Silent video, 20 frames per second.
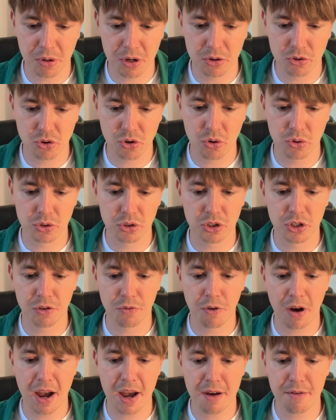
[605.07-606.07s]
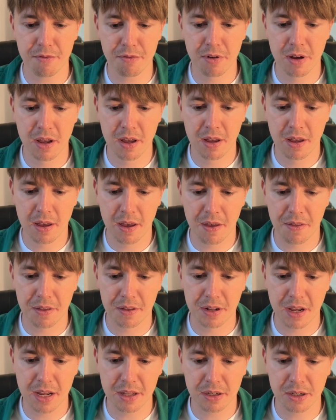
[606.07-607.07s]
controls g5 and the
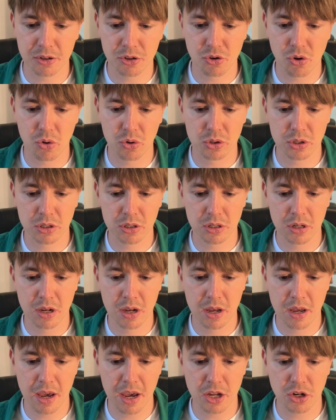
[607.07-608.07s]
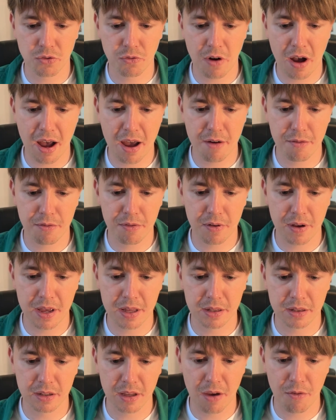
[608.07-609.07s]
knight controls h5,
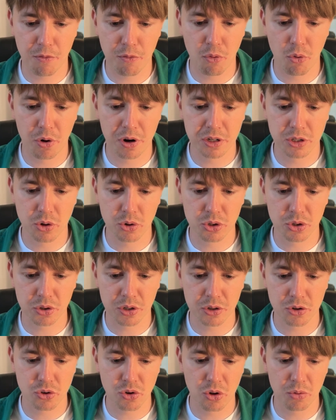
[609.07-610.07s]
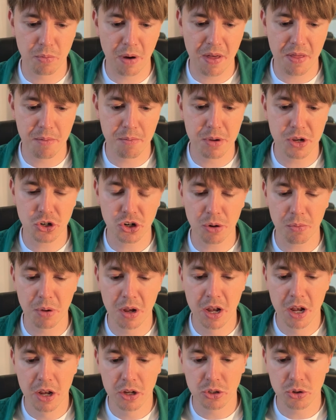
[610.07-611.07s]
and f4 is also controlled by the bishop.
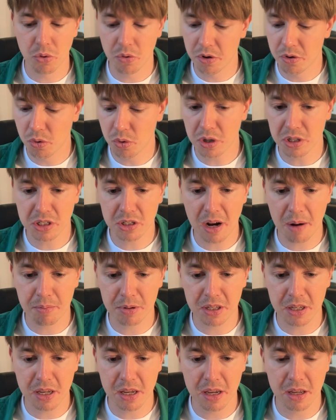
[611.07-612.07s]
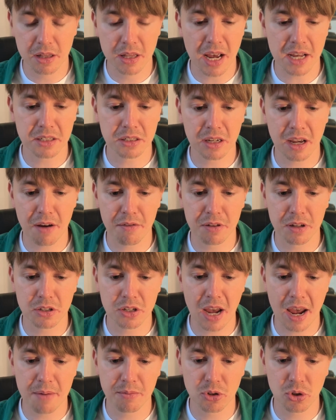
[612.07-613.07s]
So the rook is trapped. He doesn't have the
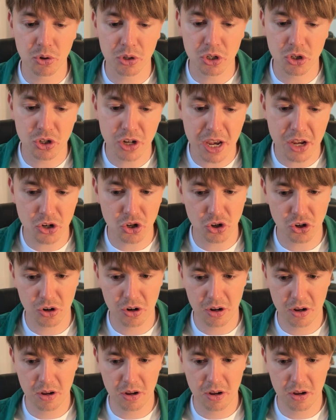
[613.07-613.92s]
time to exchange